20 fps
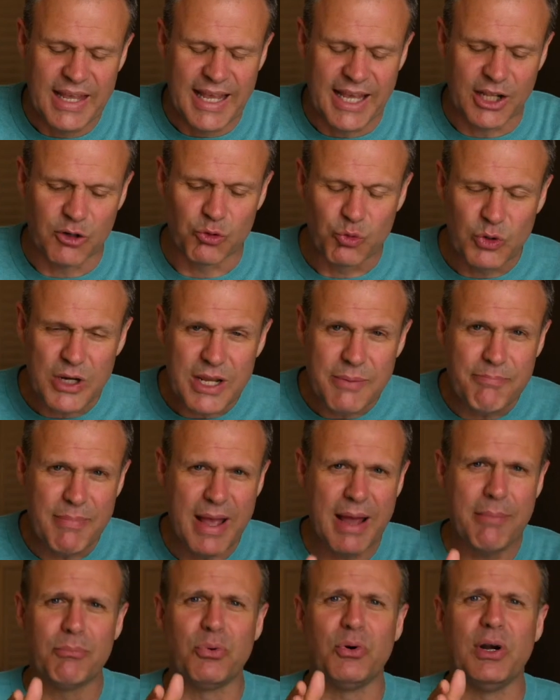And
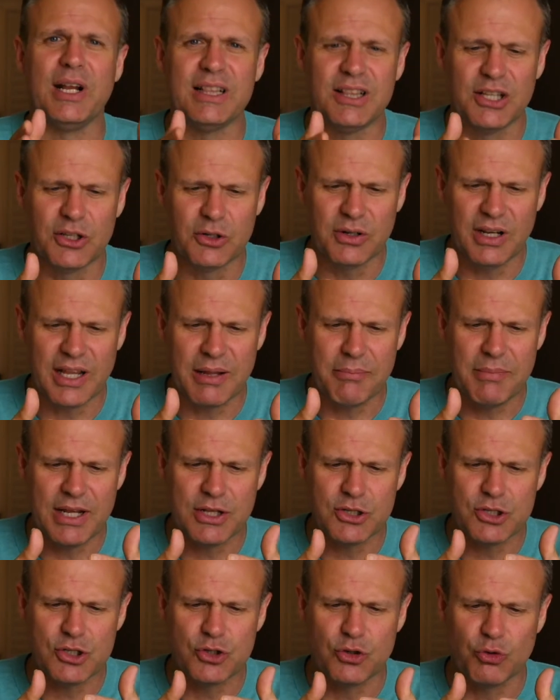remembering literally
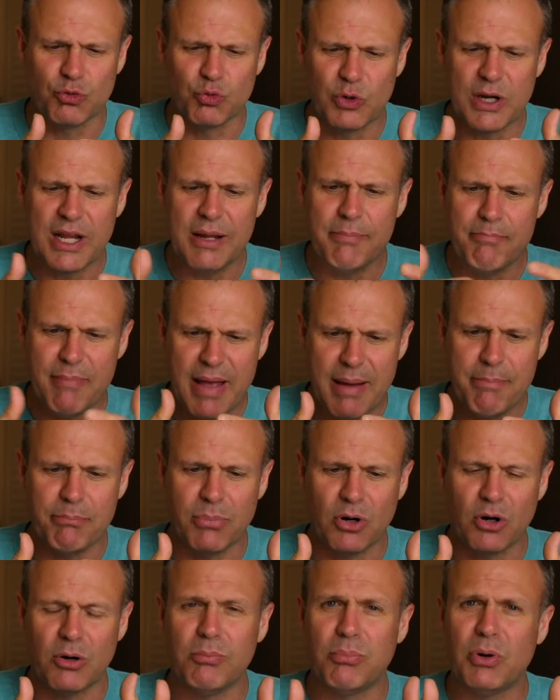means to
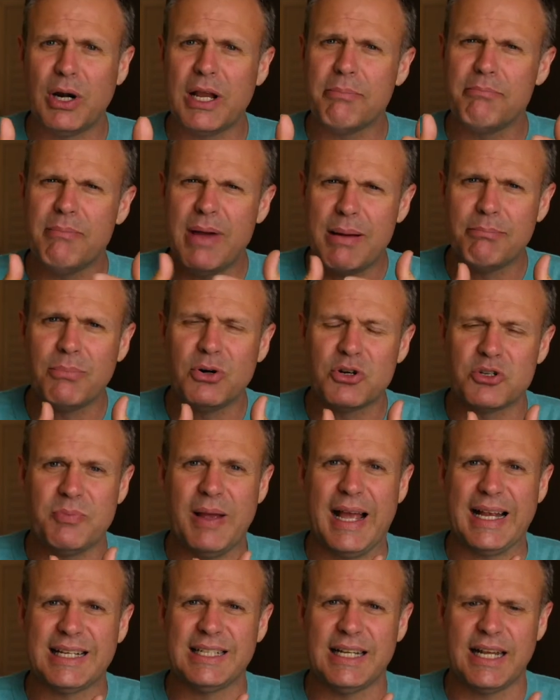remember, bring members
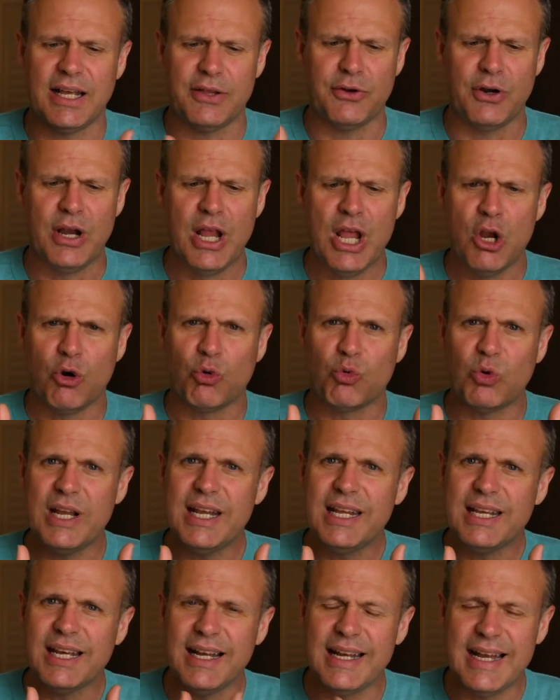back together,
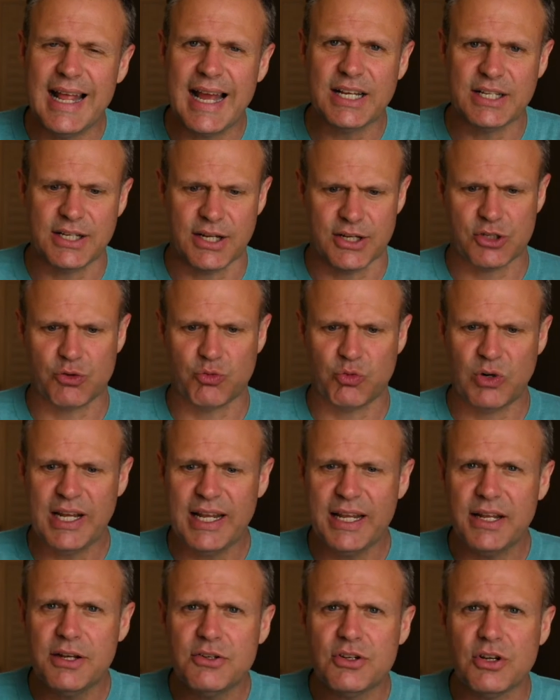reconnect us,
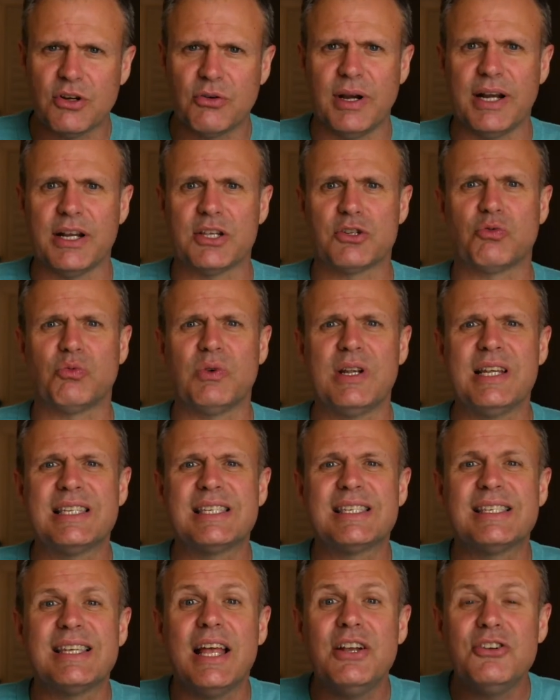reintegrate us,
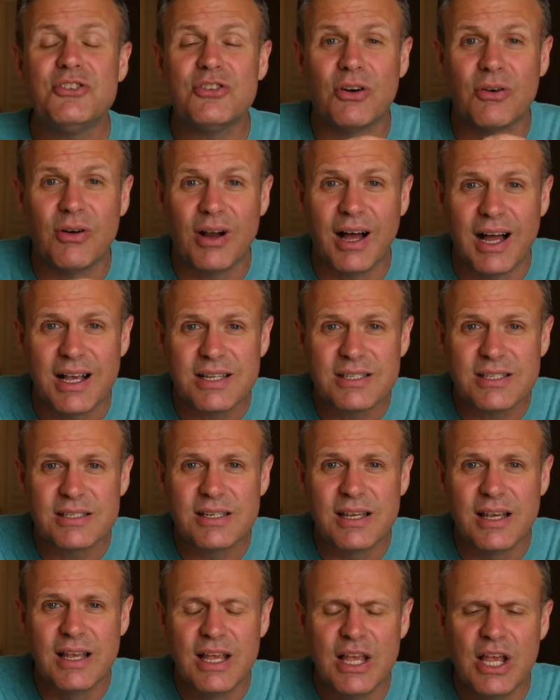recenter
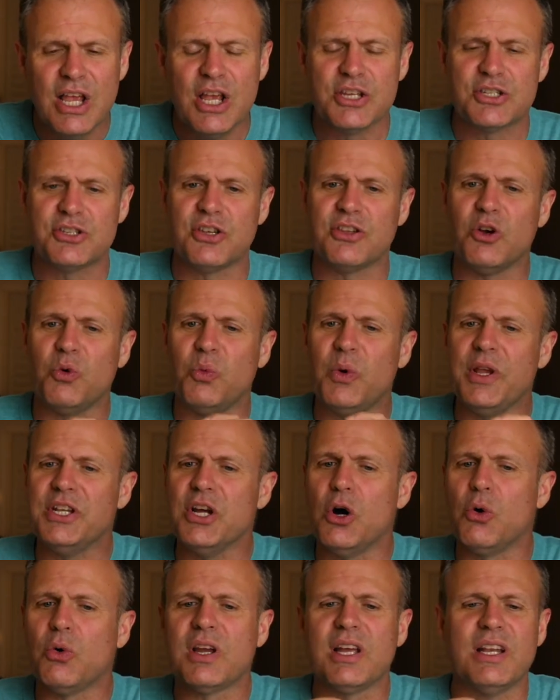us, so that we
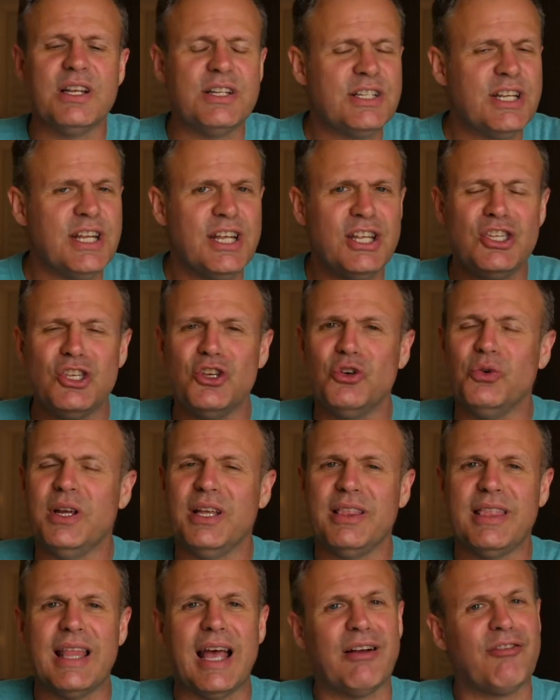don't continue
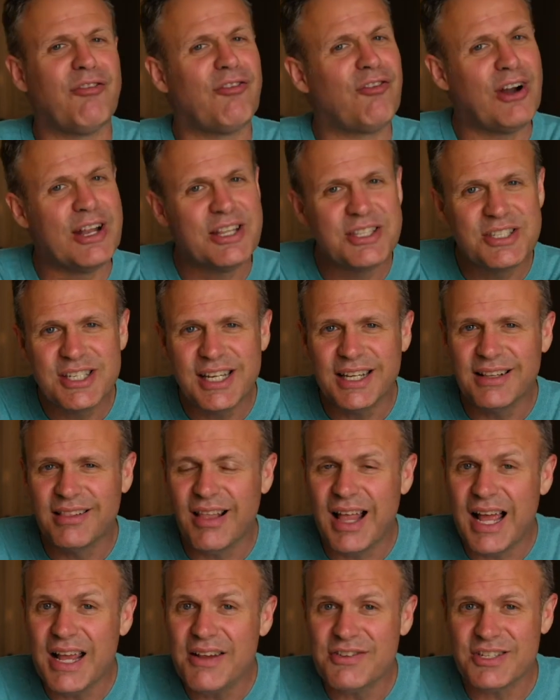in that frenzied
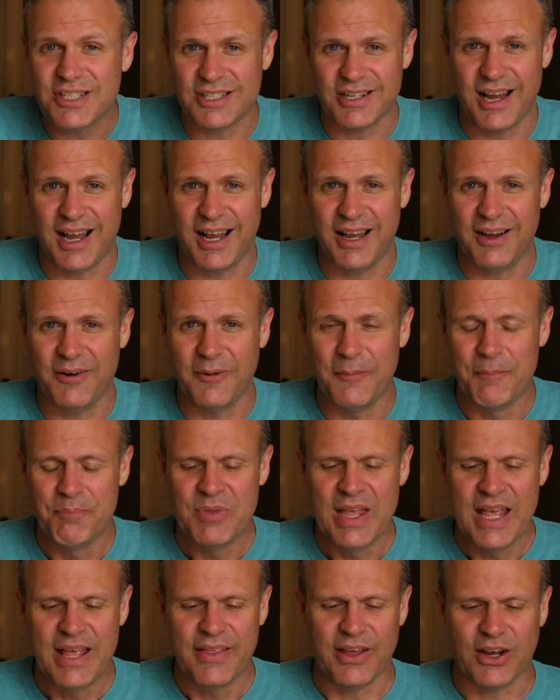lifestyle
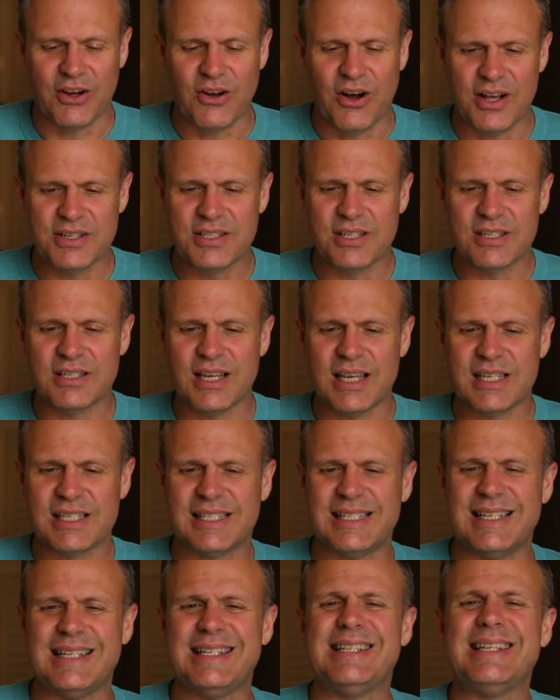that causes us
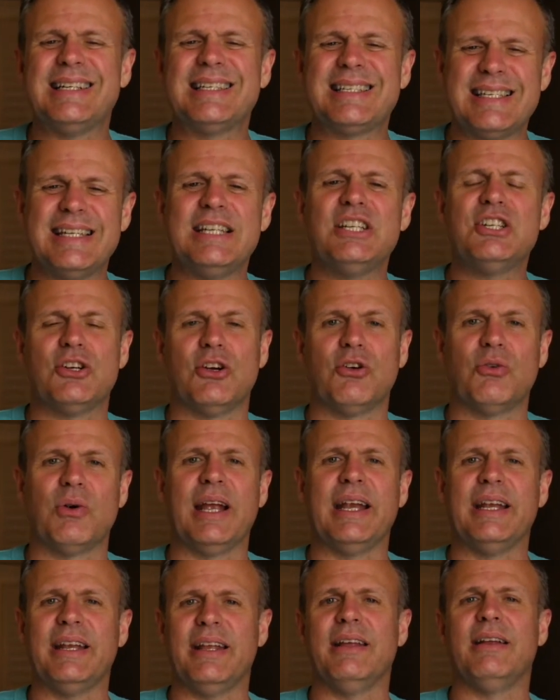to
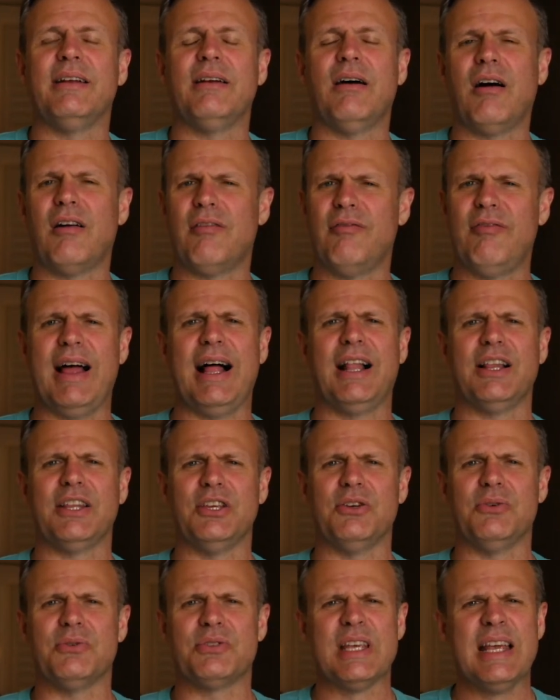disintegrate in our
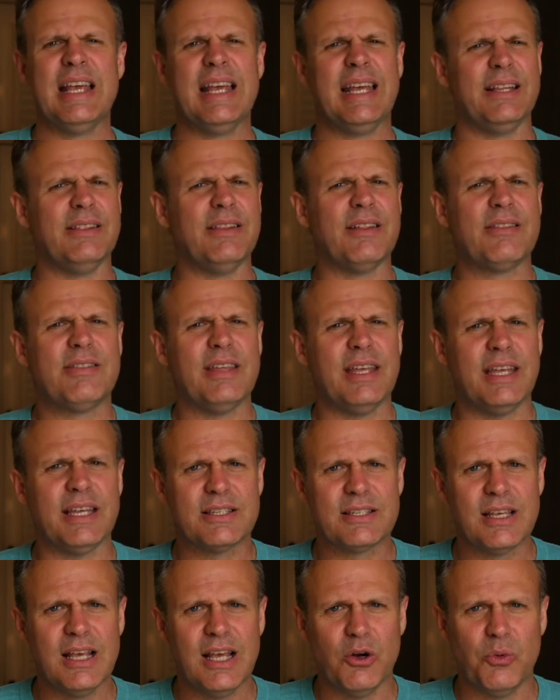values, in the
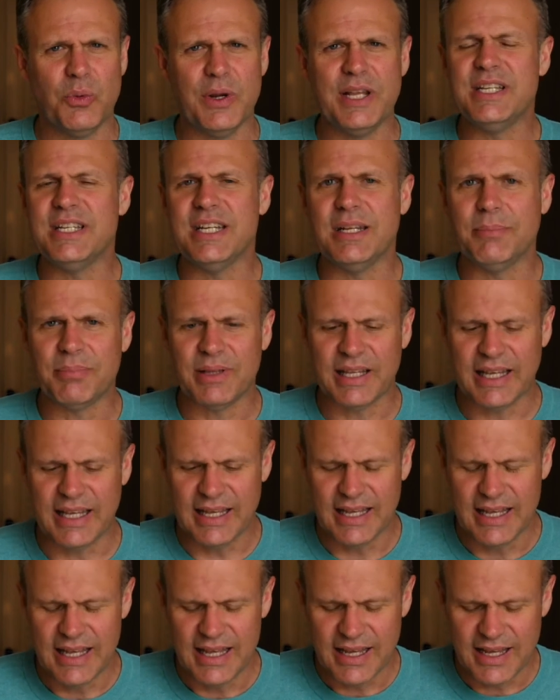things we
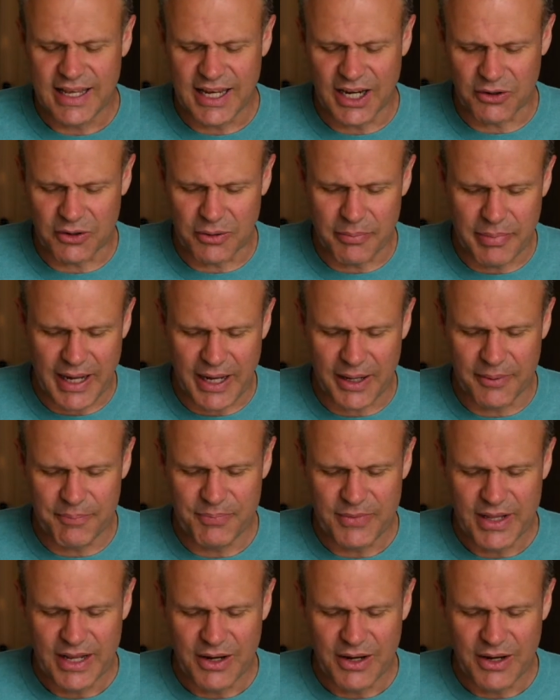deeply care about.